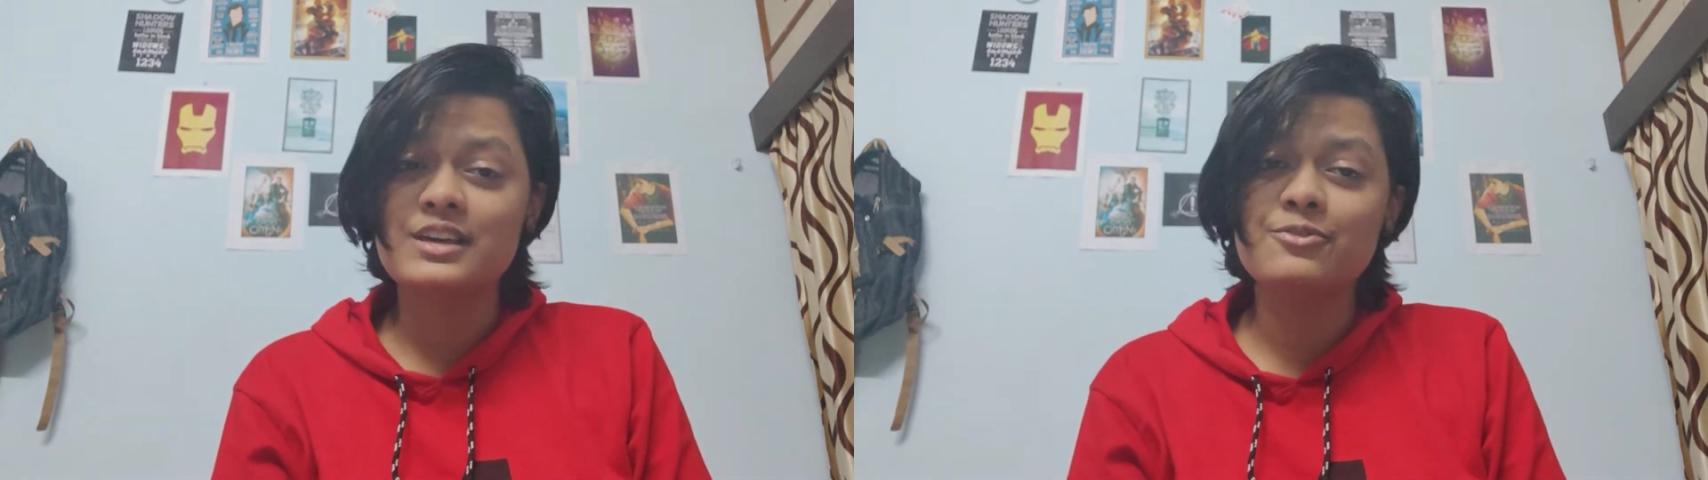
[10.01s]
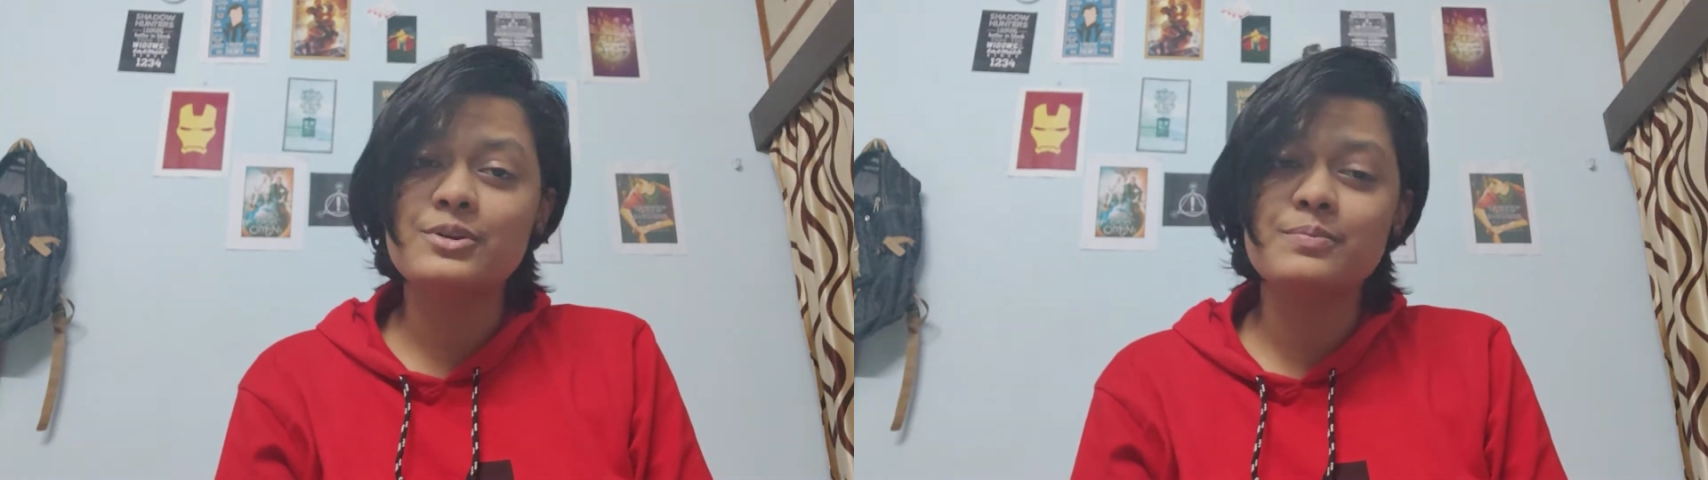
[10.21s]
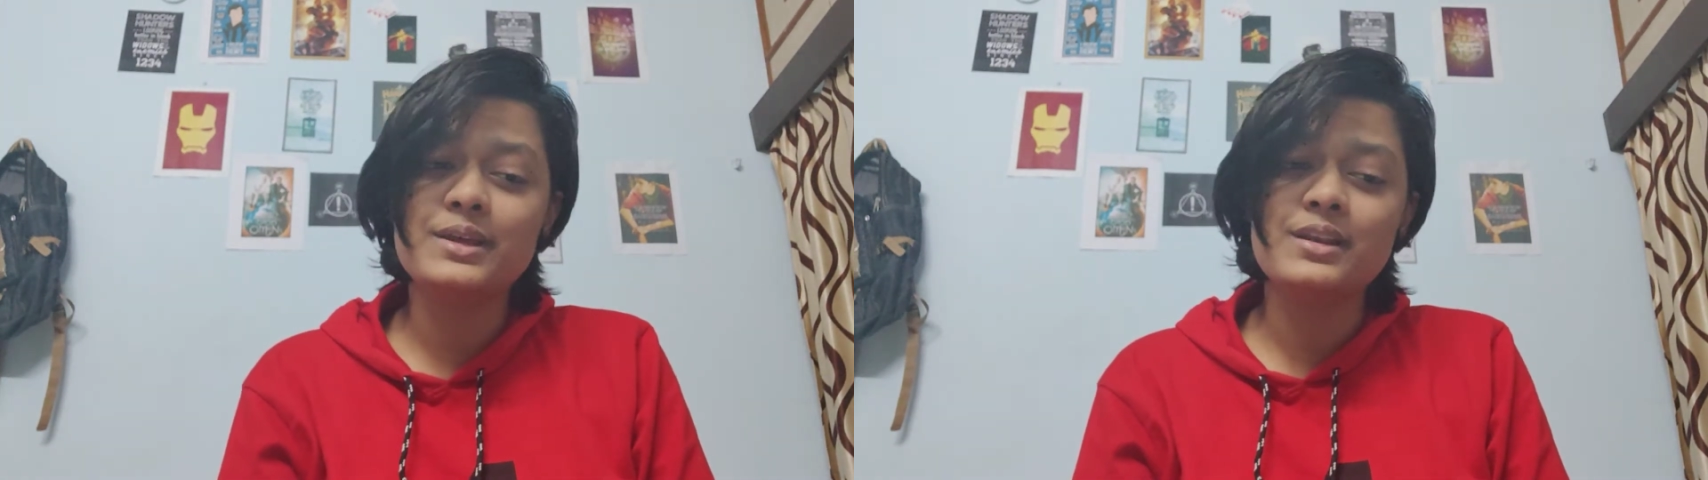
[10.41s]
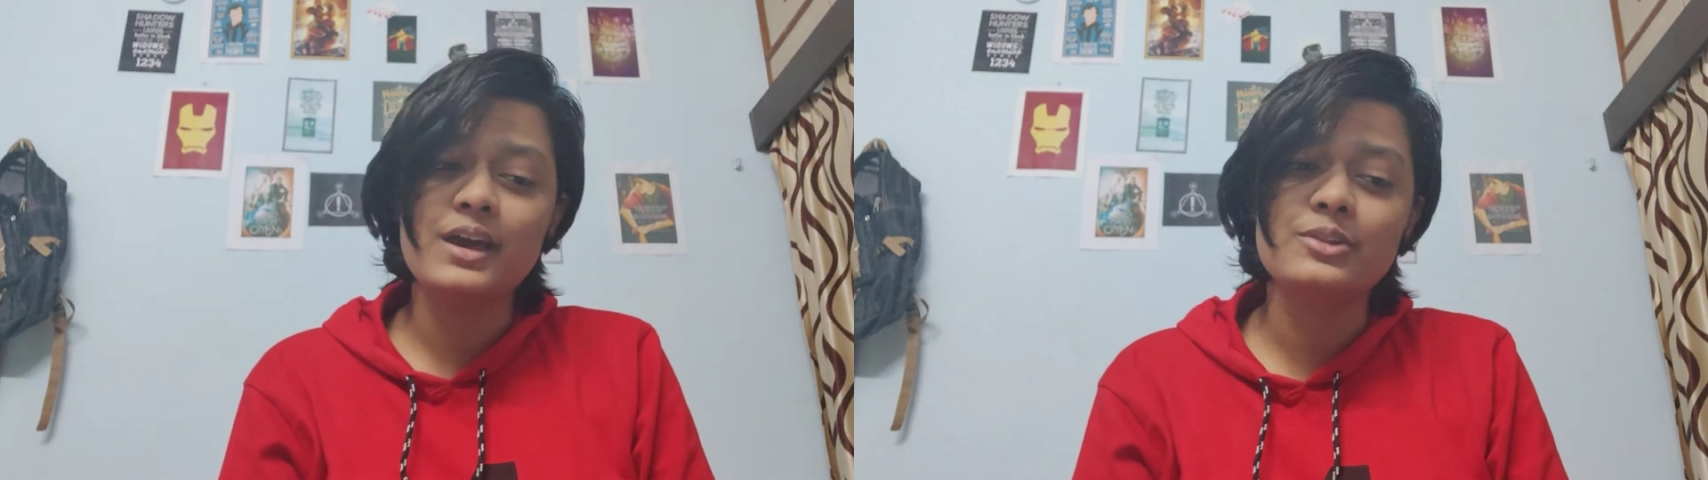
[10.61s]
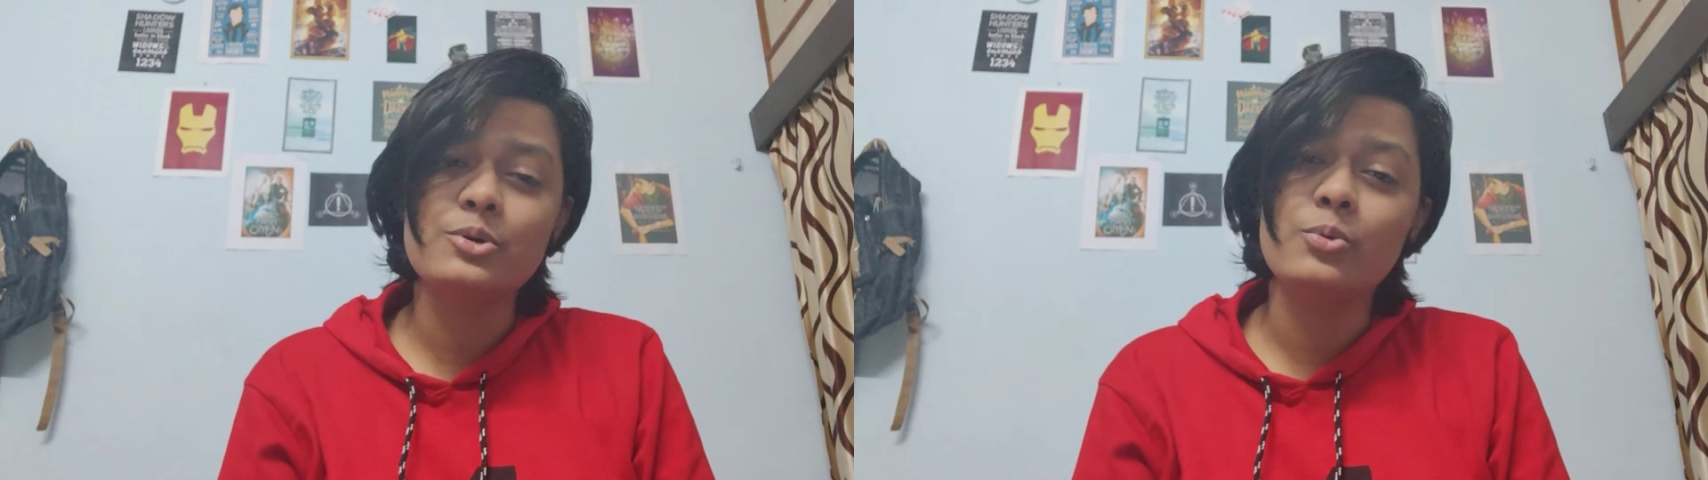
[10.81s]
there would be
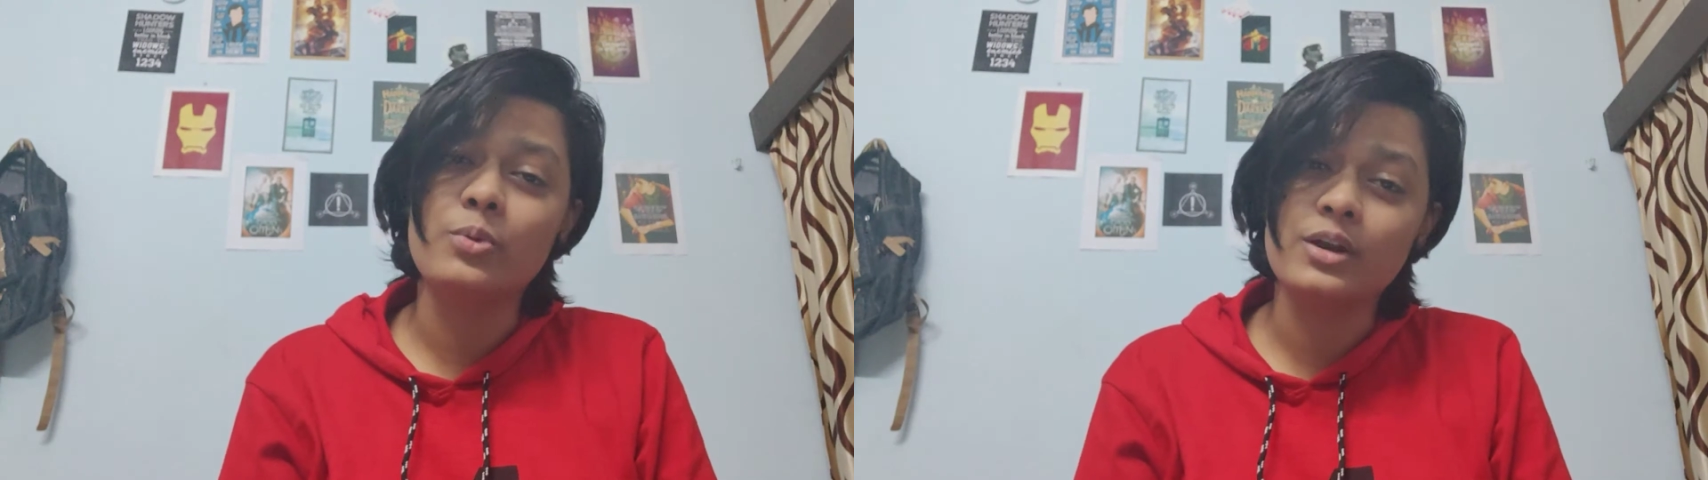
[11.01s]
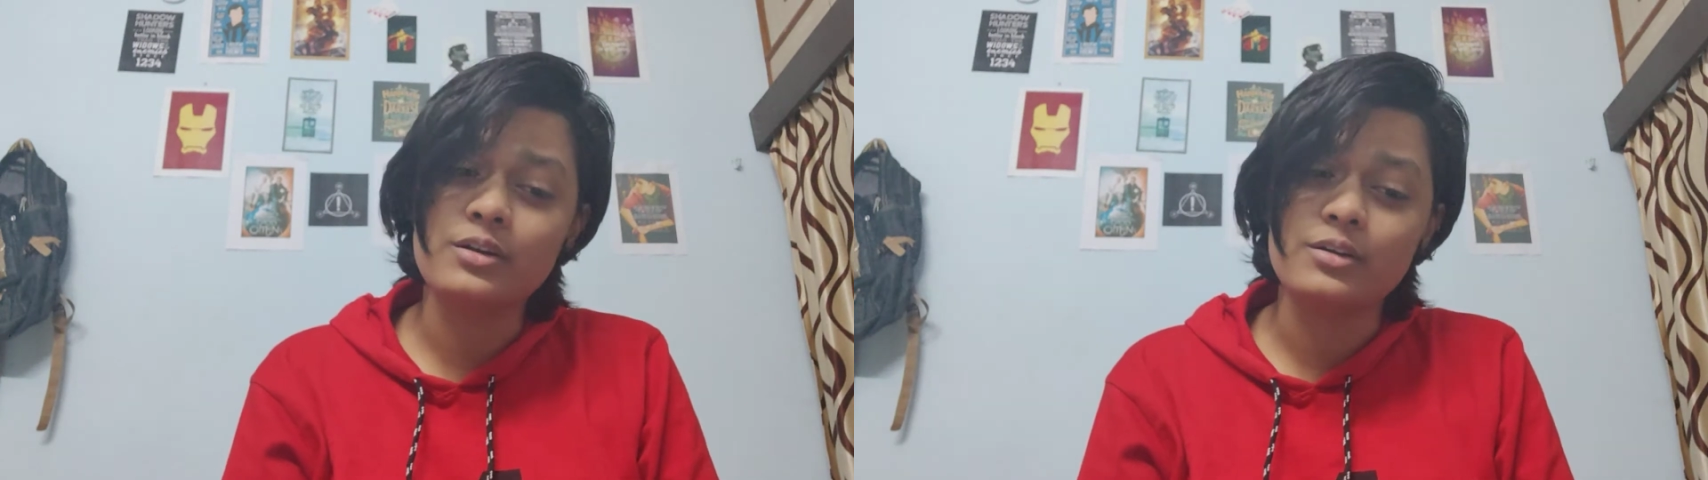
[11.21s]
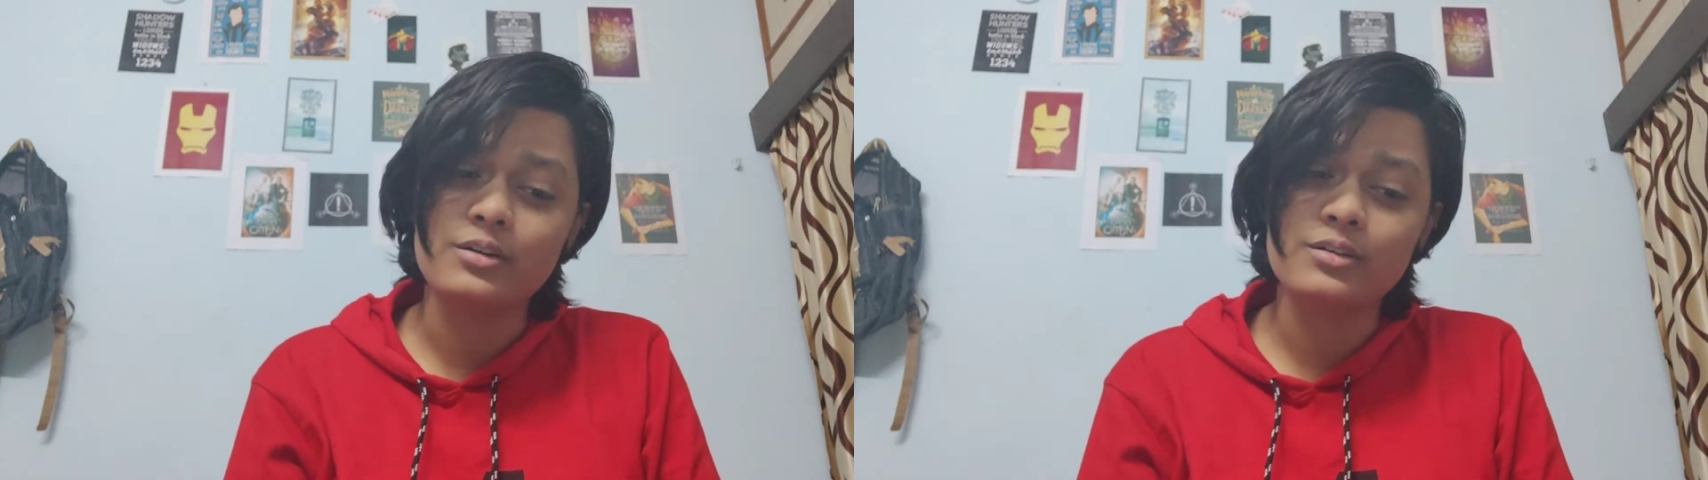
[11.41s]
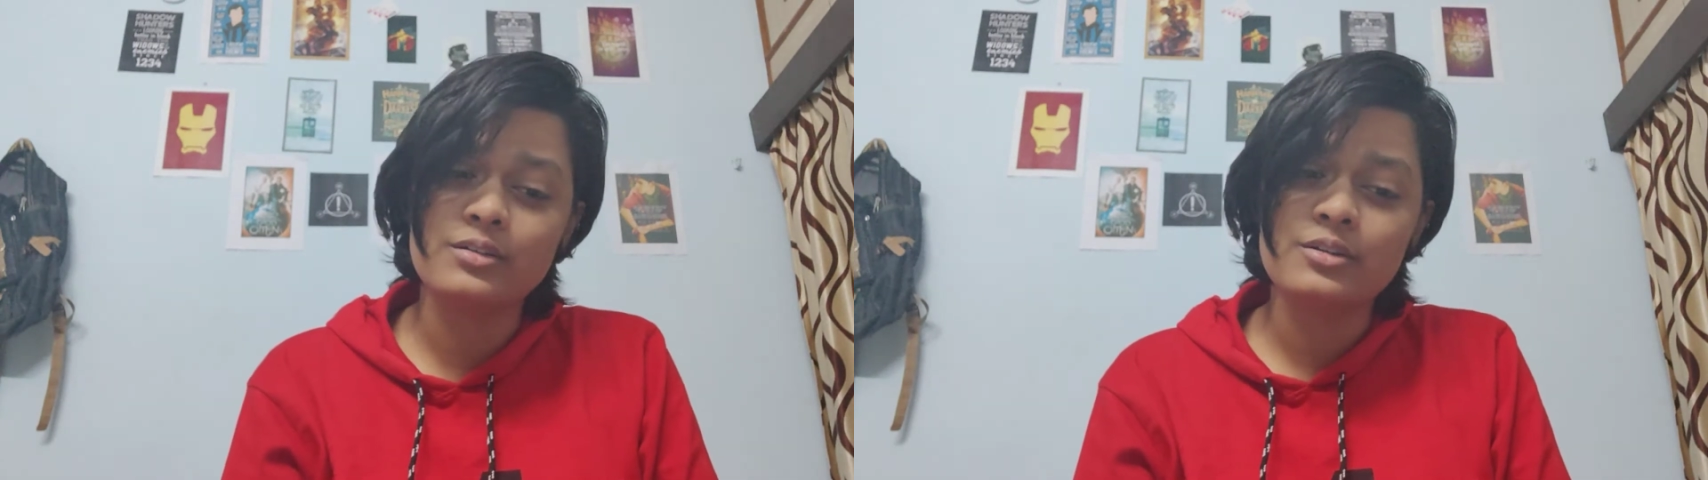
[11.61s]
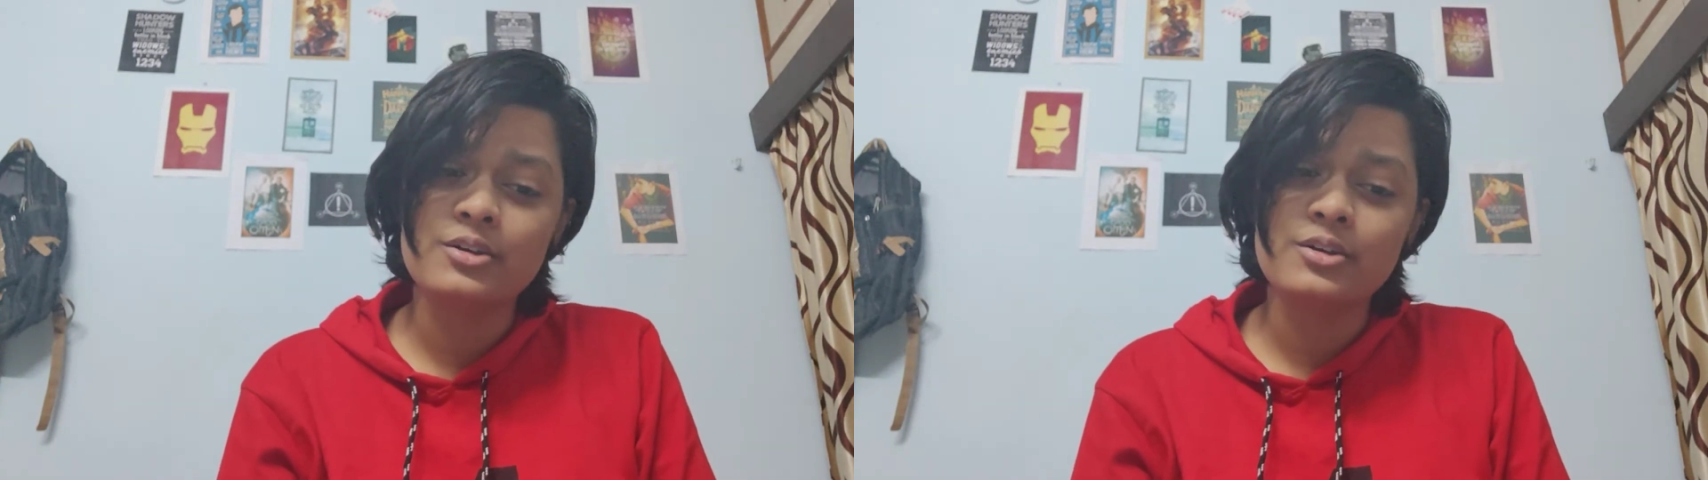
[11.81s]
neither wonder